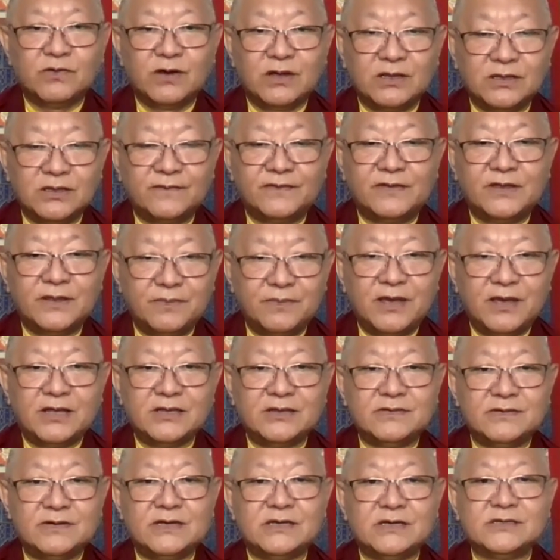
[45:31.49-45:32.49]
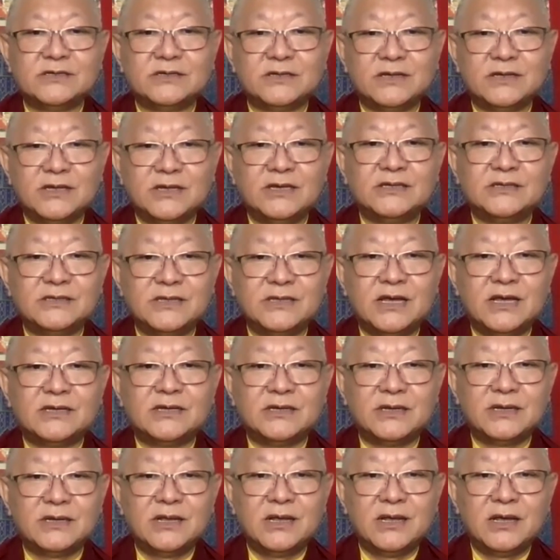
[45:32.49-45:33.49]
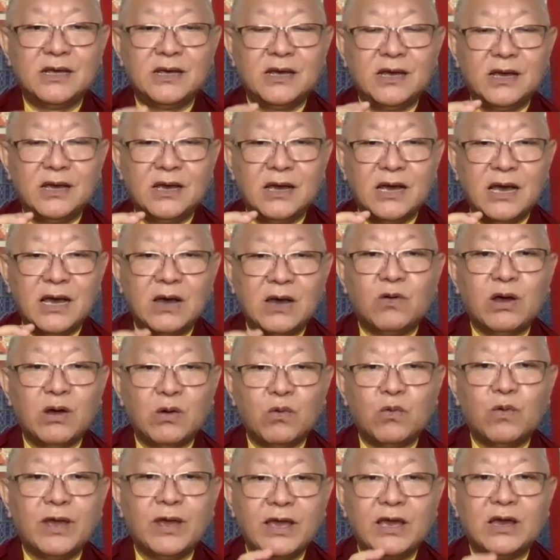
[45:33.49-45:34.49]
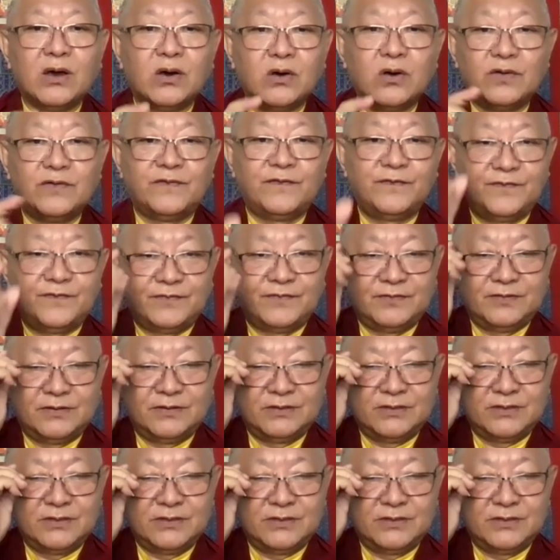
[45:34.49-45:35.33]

One of the main reasons is that our way of